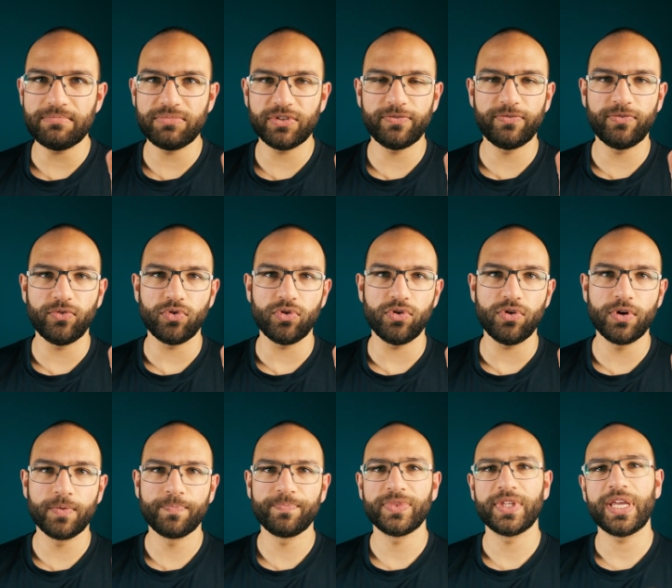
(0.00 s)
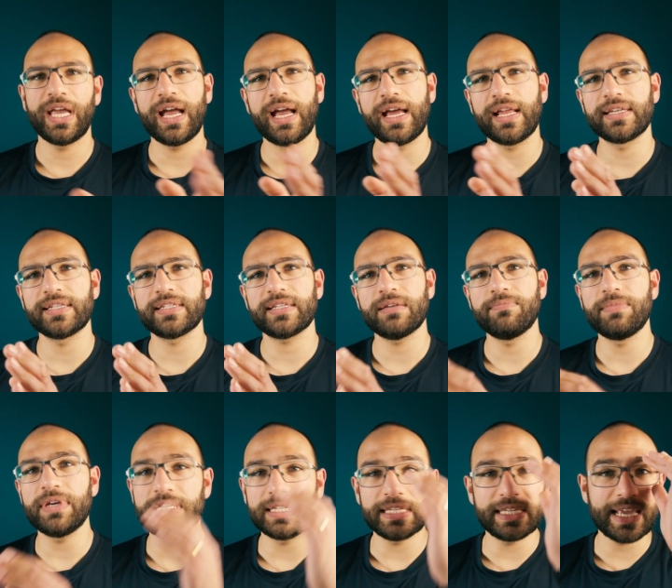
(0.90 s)
before and
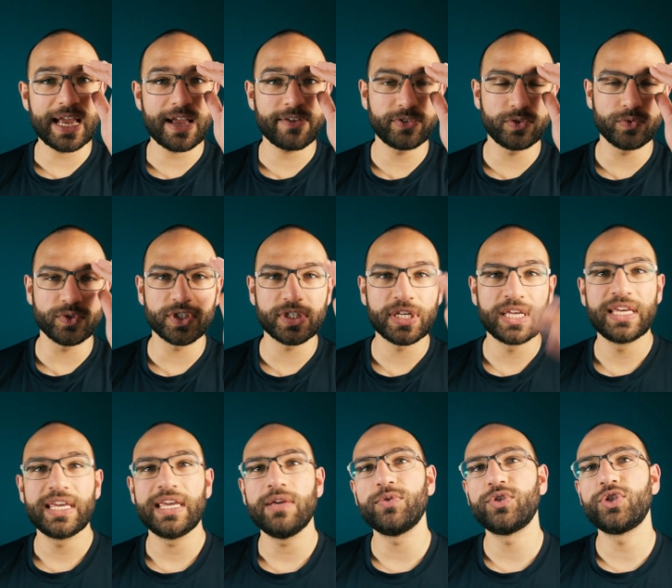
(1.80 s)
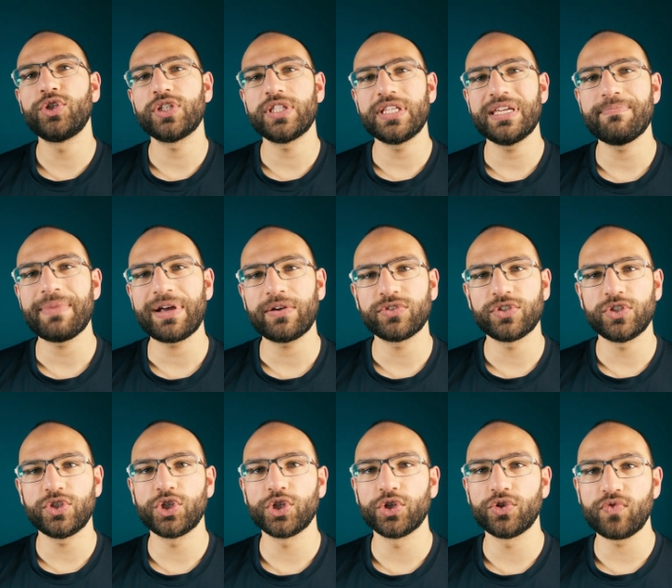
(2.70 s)
immediately afterwards. It was just the amount
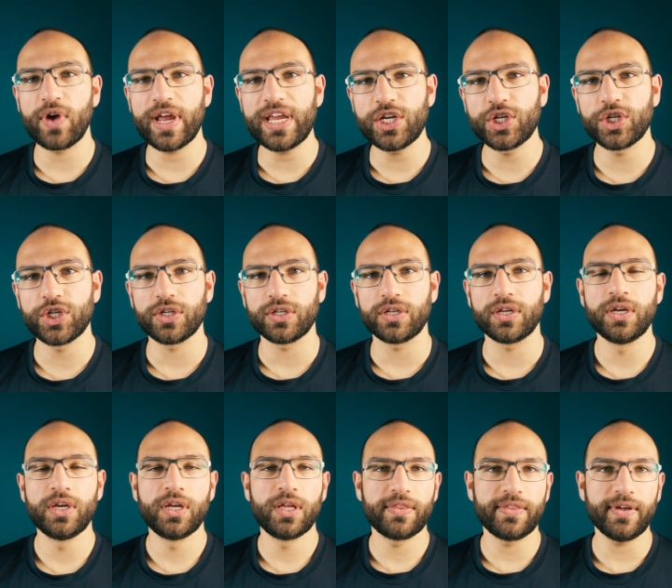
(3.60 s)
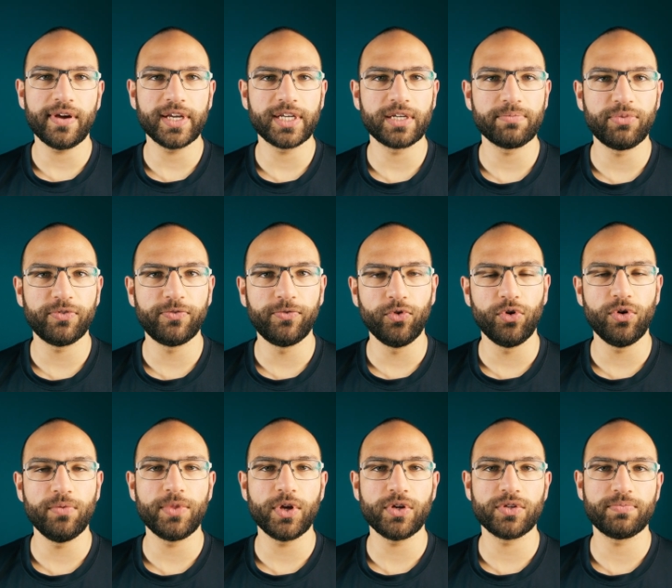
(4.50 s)
of duration that I could
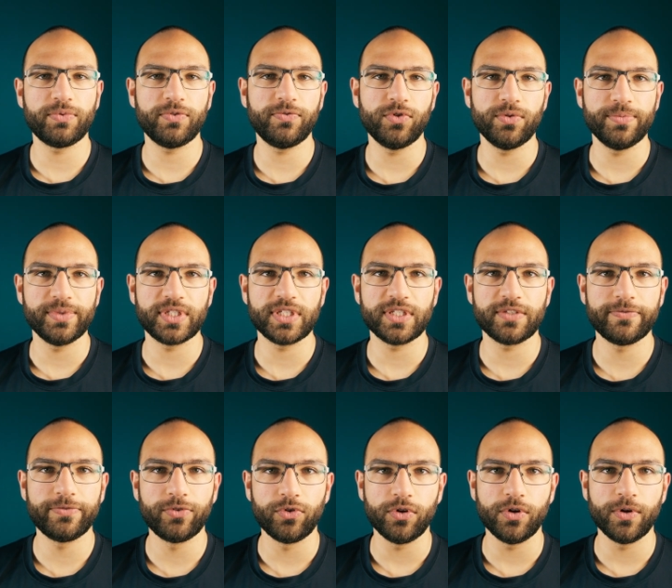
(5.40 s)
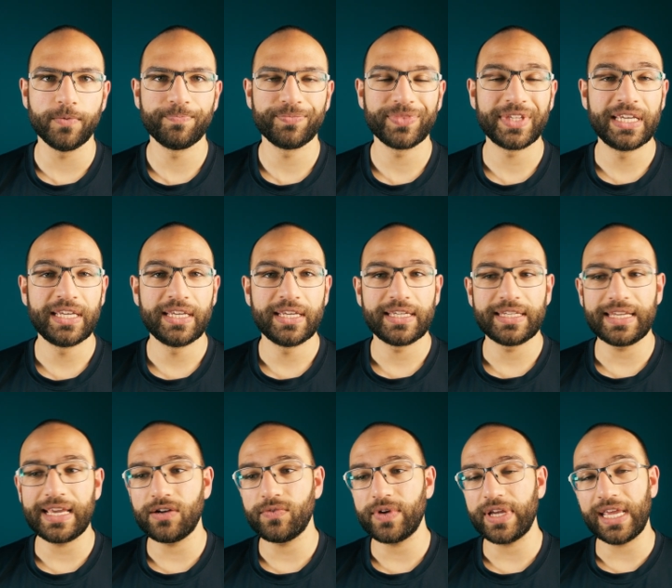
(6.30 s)
perform those performances for.
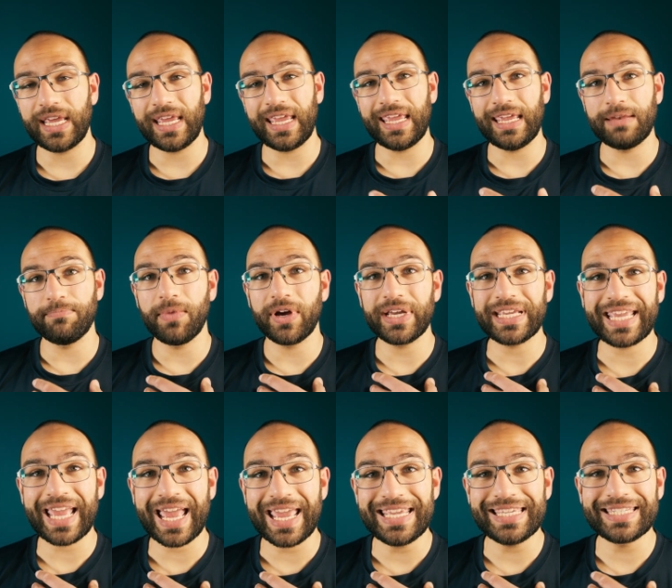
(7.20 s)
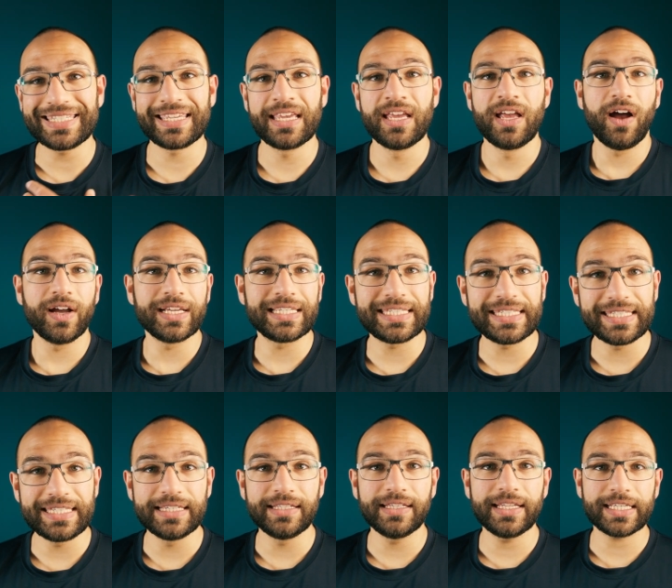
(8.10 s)
Now, in my case, I
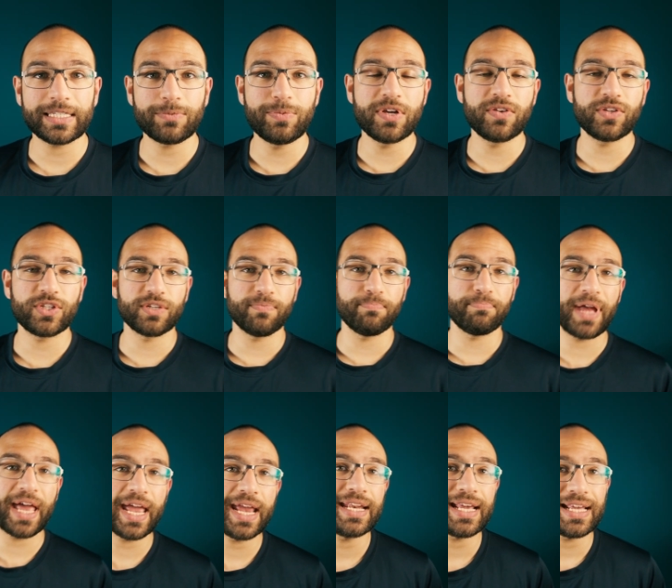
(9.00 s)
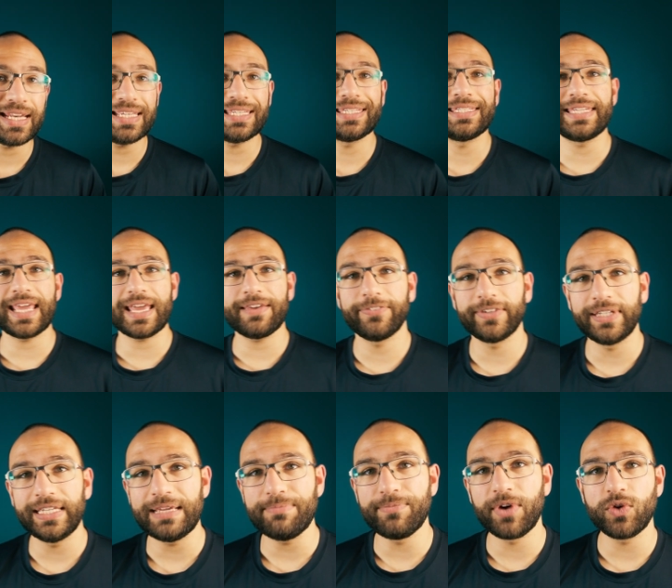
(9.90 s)
still experience some pain and it's
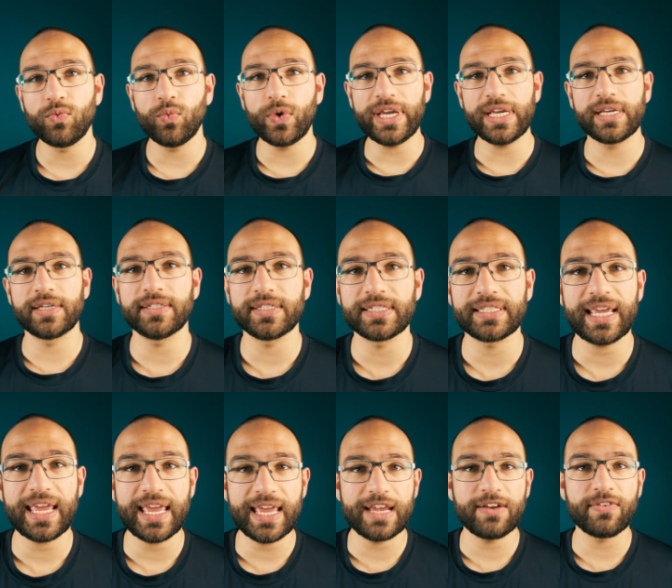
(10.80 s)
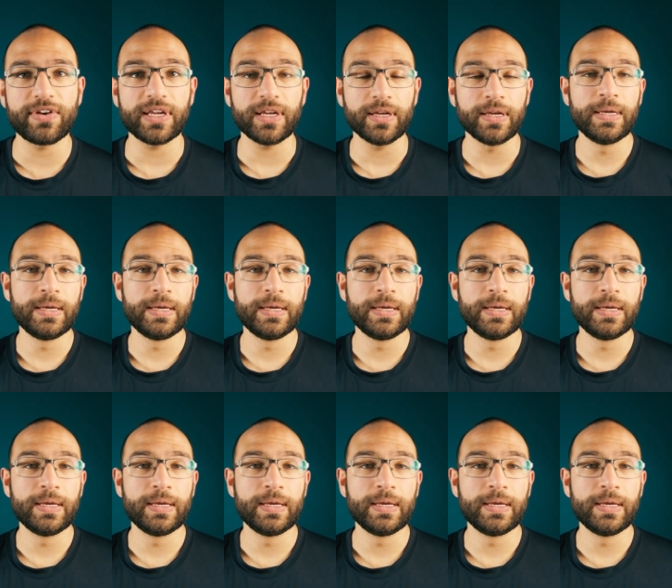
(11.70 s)
definitely my weakest area,